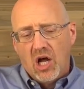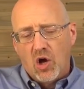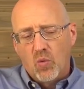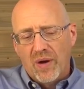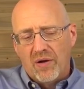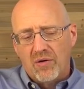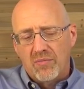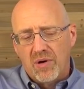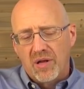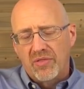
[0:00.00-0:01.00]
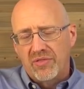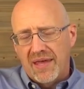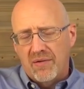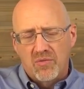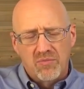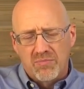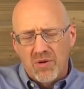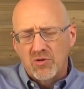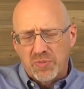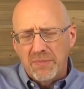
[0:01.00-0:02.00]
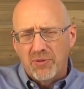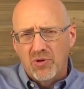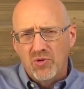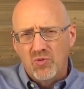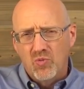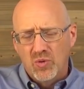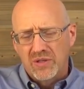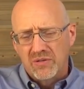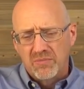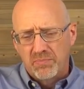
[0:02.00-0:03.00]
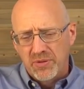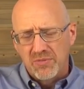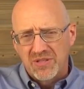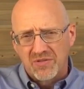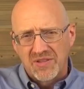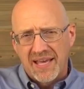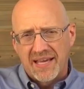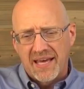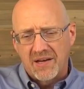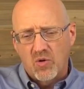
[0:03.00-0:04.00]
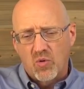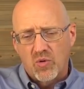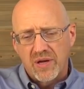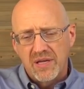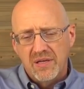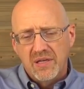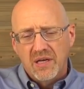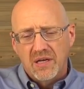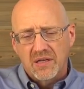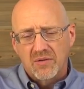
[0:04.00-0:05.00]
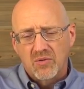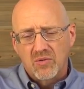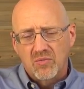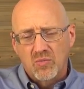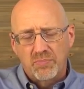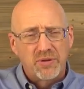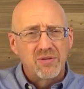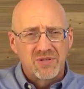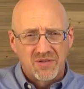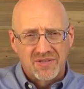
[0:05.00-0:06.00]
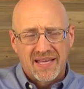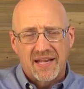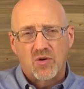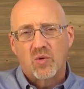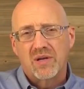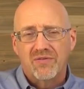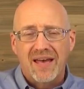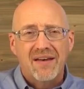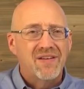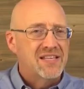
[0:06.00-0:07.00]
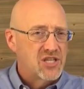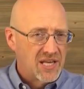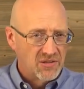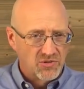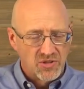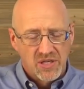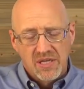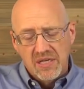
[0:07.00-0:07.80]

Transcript: Uh, well, uh, that most people who would put themselves in that category uh, would put themselves in the category of evangelicals.